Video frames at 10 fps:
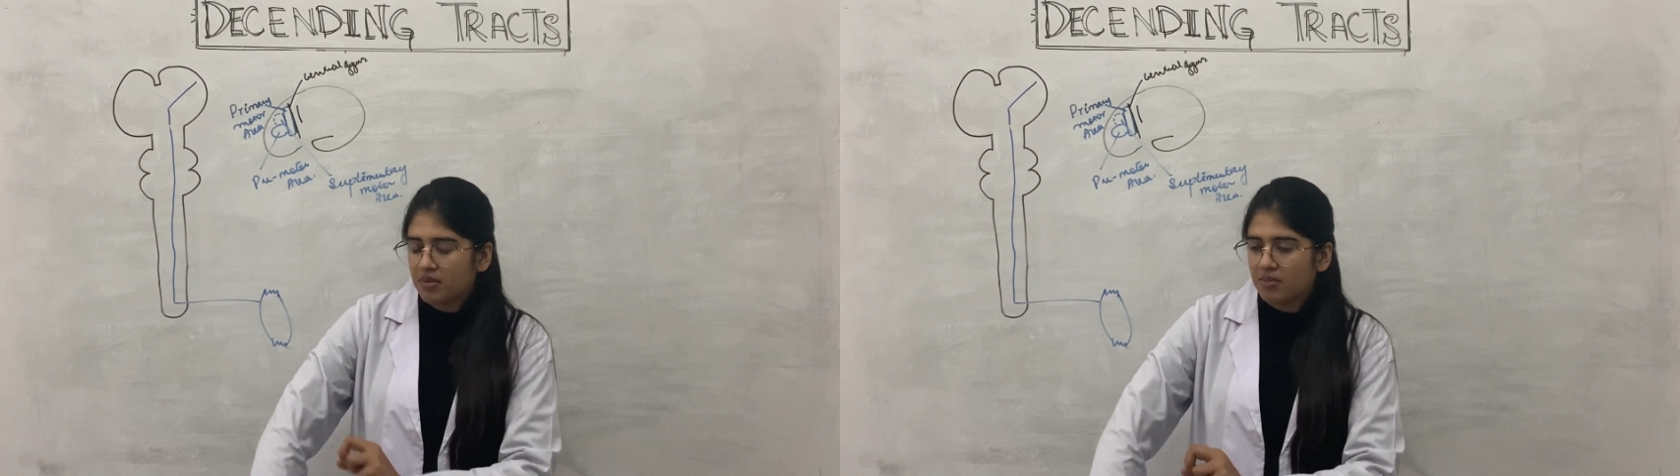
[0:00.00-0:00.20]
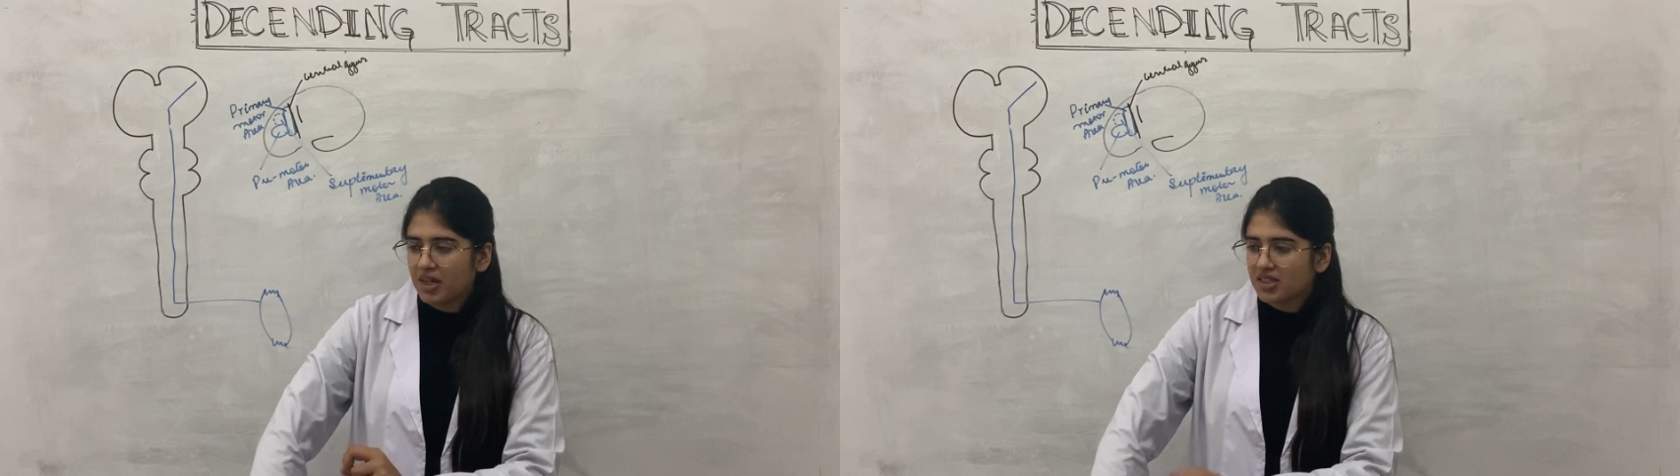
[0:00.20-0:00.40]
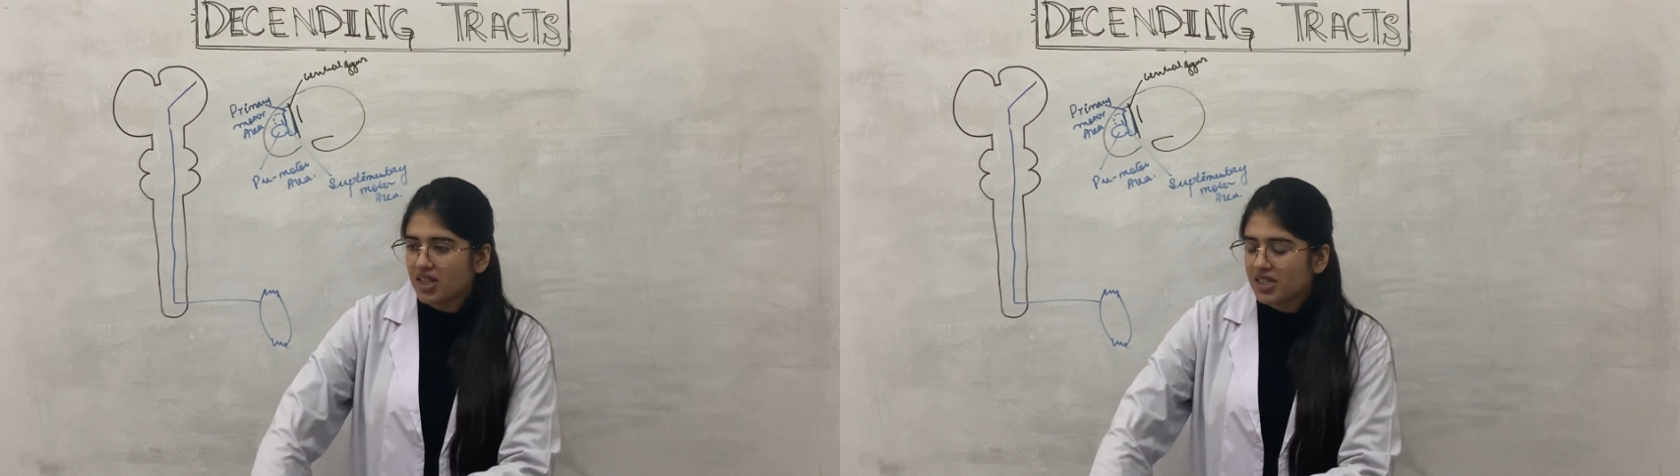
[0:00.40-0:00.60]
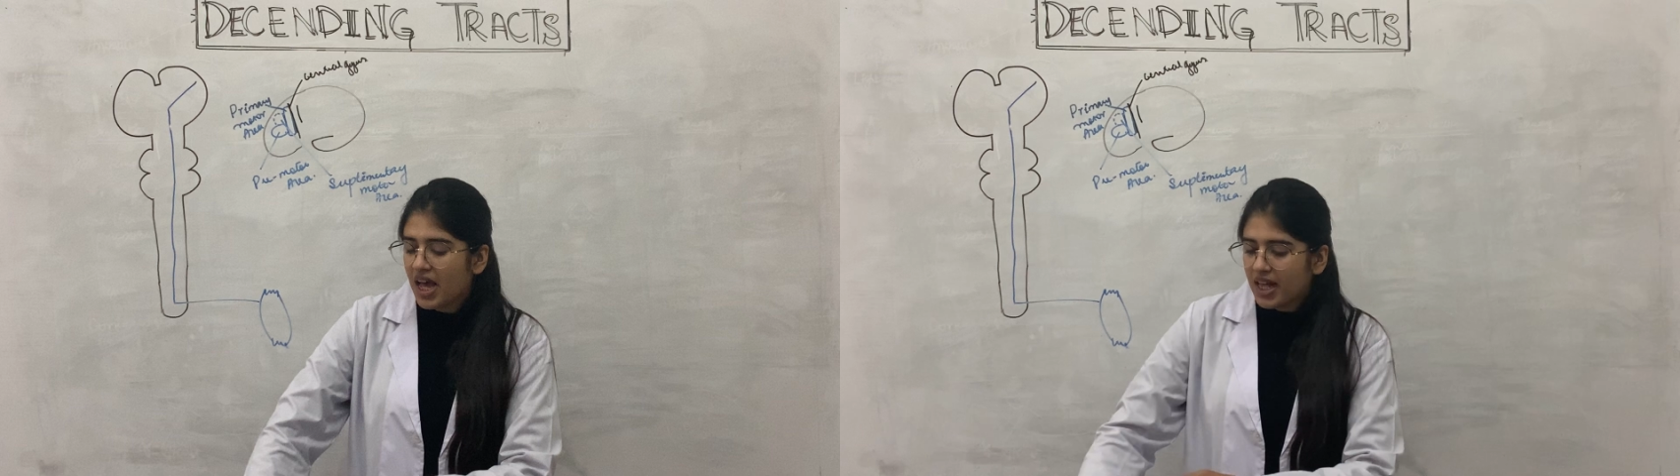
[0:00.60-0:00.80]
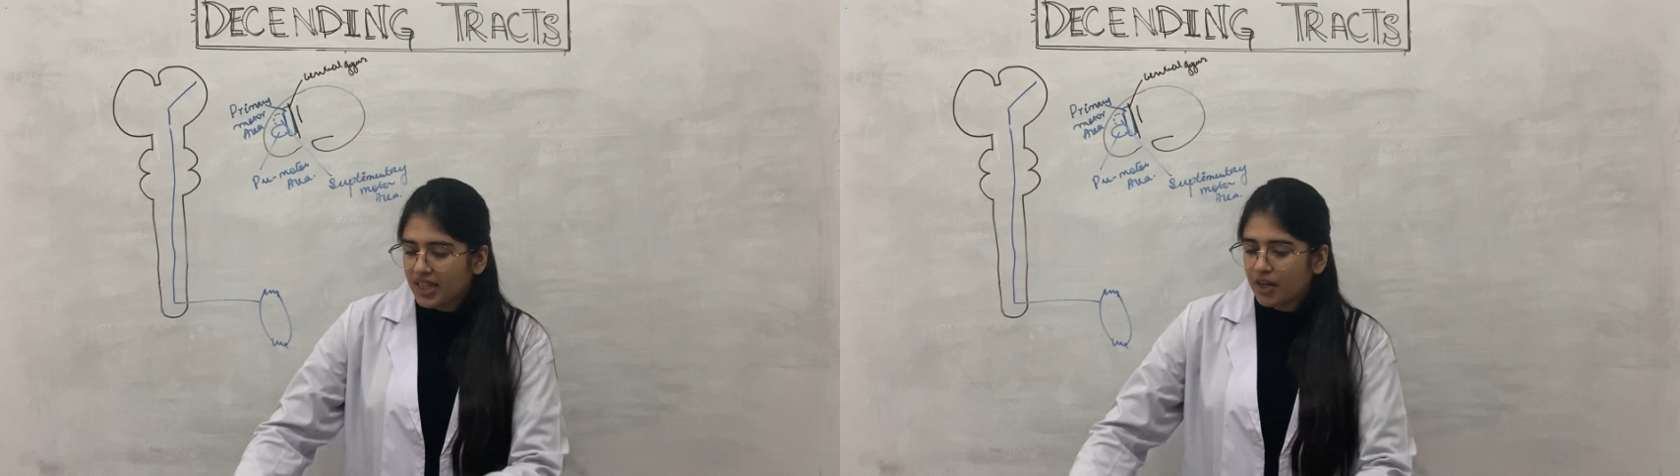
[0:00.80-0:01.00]
muscles,
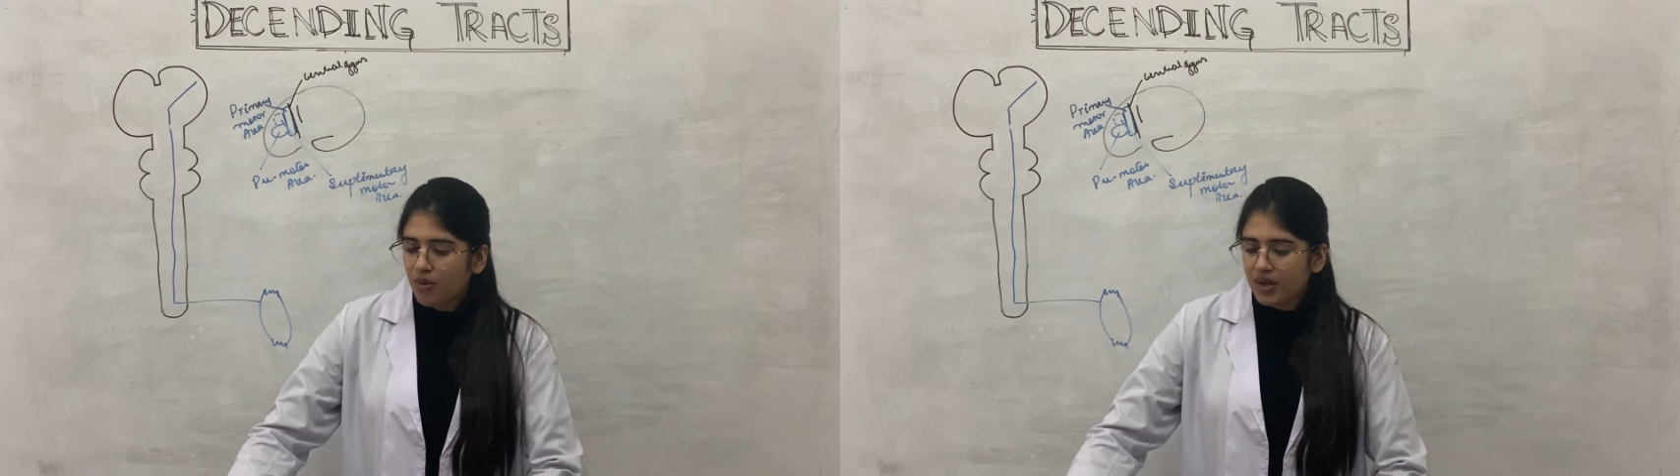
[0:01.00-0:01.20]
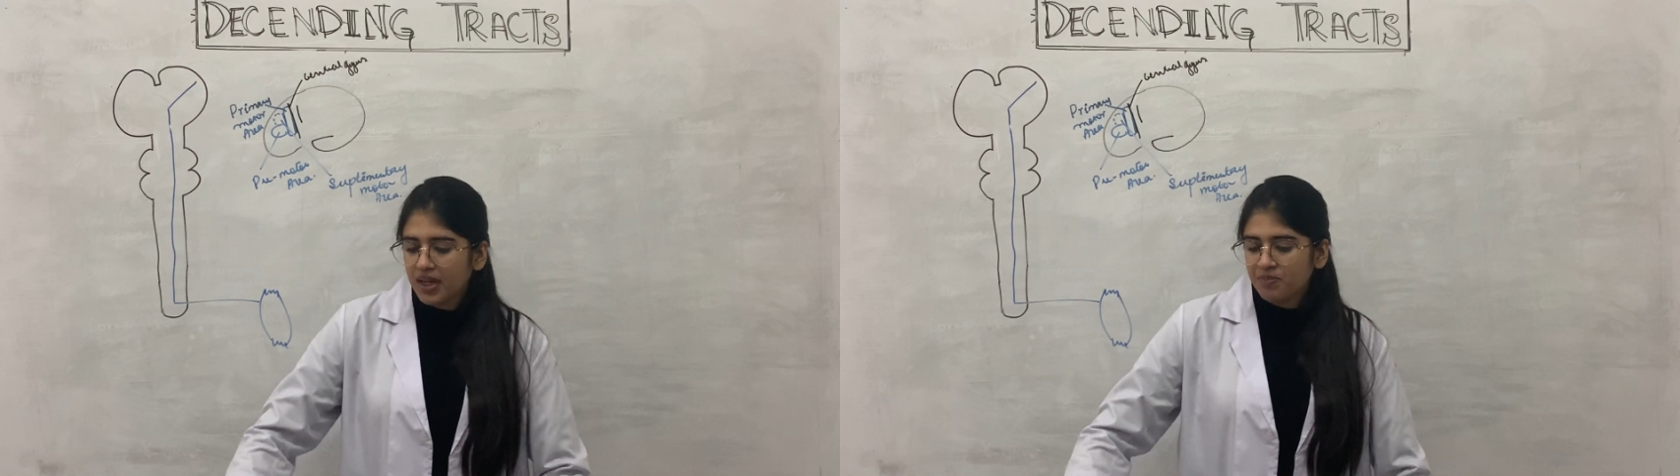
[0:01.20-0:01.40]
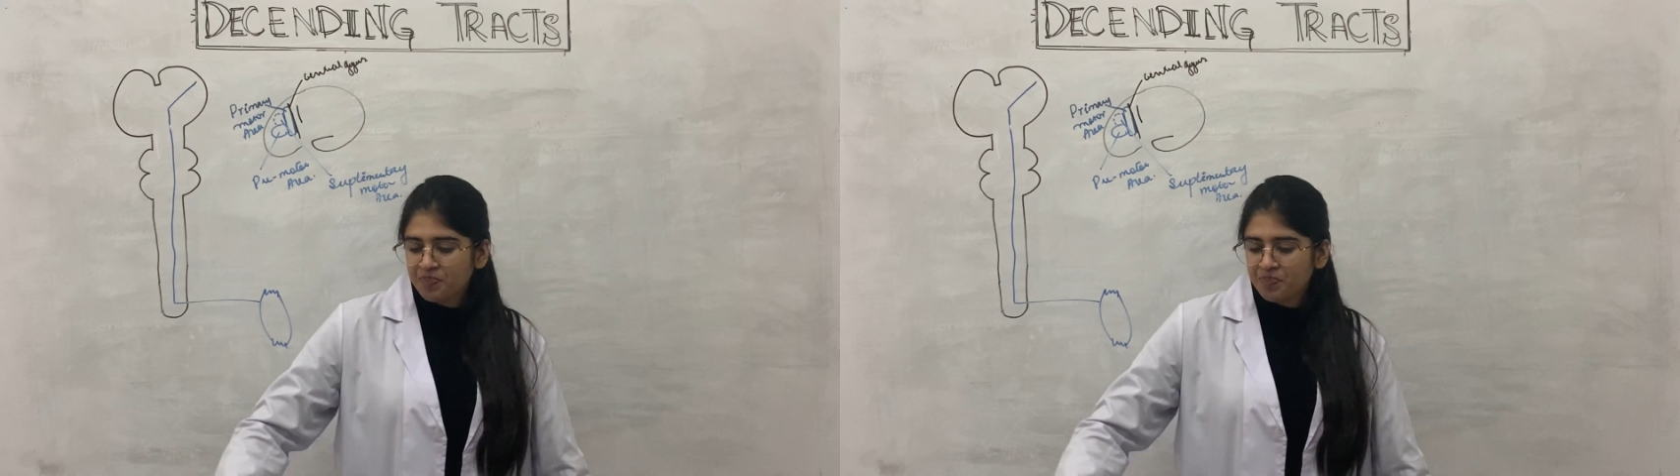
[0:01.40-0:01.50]
that, okay,